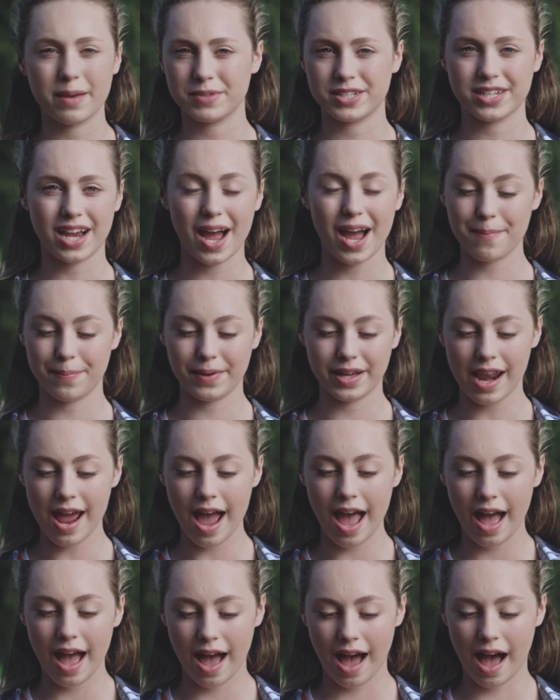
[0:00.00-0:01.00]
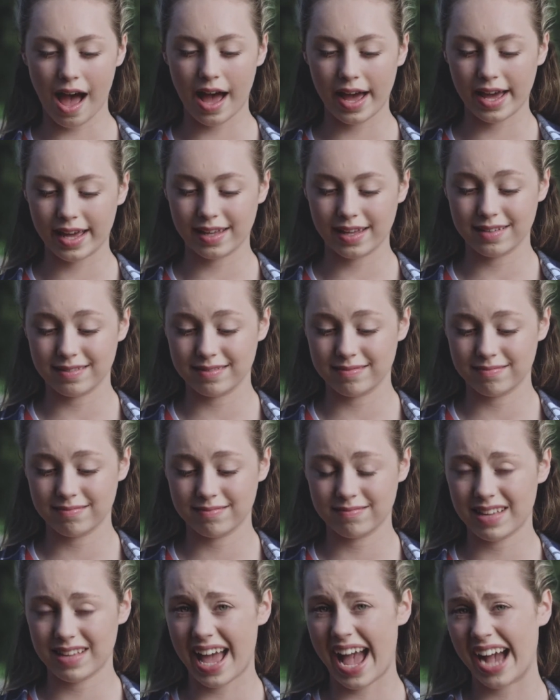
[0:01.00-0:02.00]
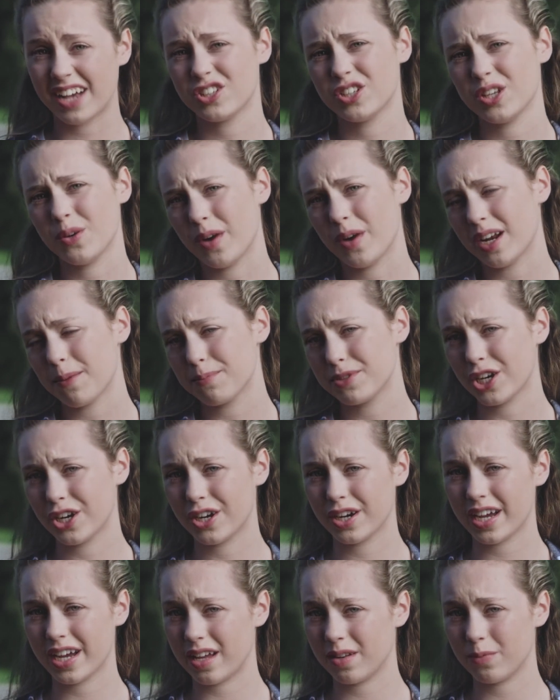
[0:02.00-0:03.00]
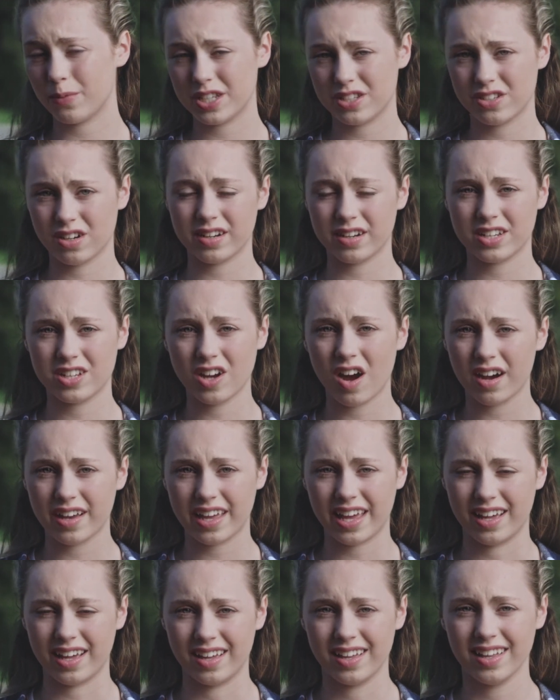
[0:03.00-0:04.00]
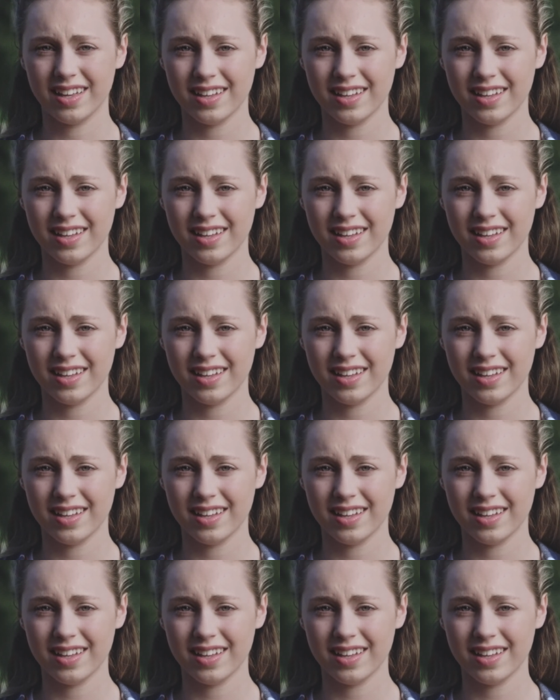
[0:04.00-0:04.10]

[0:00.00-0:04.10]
I'm shy, but I actually went up to her and we started talking.